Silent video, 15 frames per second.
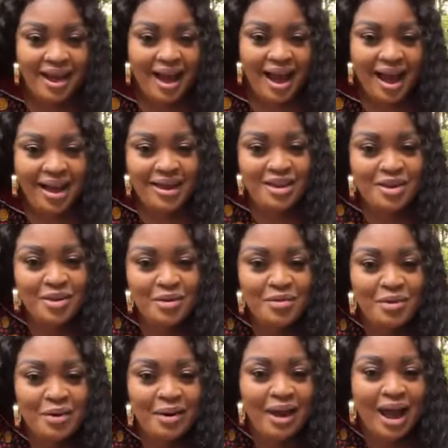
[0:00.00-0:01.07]
Hi, you
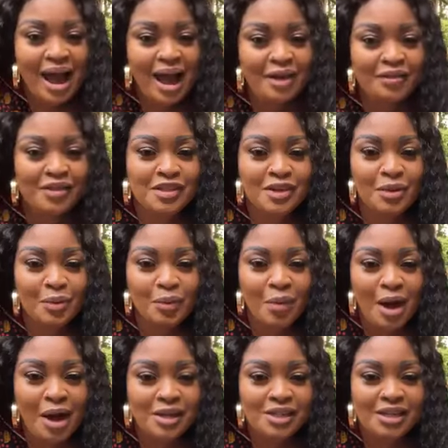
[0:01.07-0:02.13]
will have to
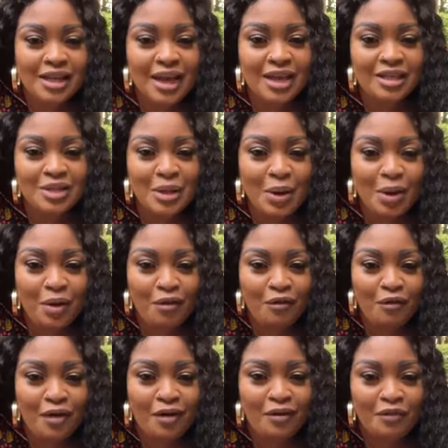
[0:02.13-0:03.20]
watch it
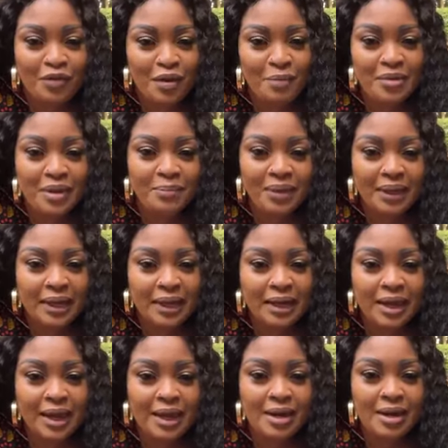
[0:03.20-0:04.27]
over from the
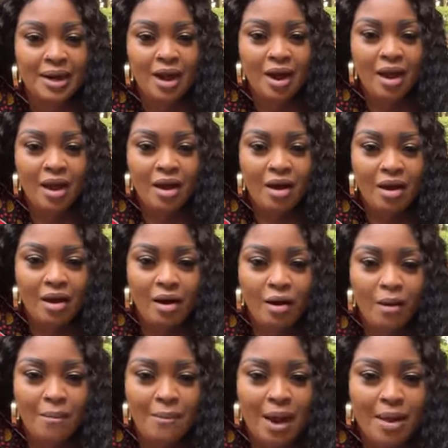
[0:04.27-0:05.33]
beginning, or